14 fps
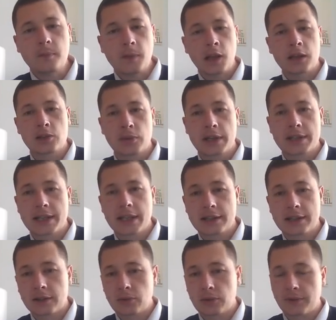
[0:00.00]
So let's get
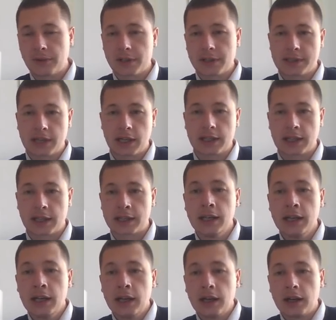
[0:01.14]
into the first sideline.
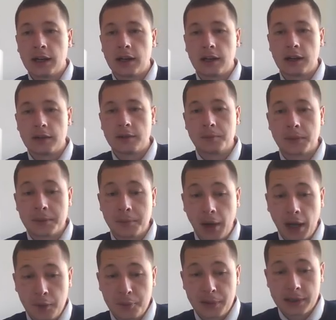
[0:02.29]
In
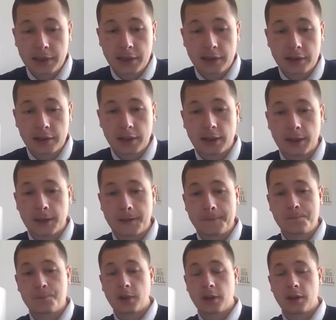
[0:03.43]
my opinion,
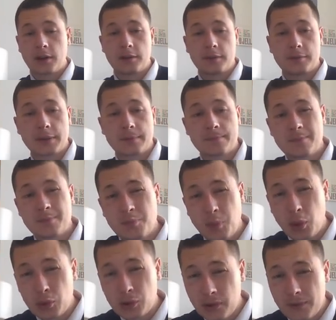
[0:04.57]

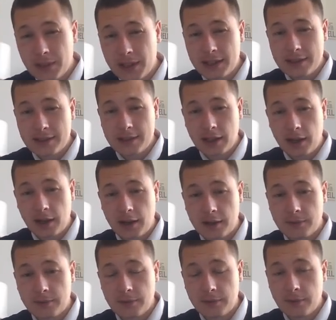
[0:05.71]
both of these are
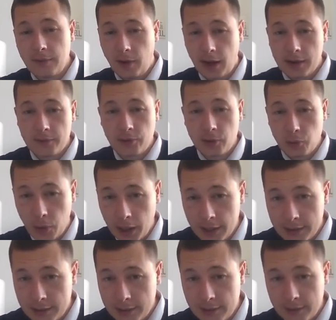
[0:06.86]
fine for
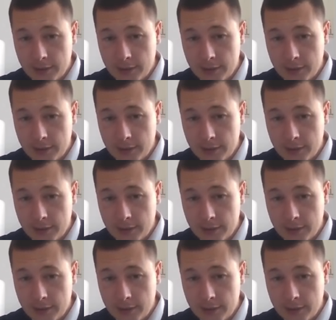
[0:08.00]
white.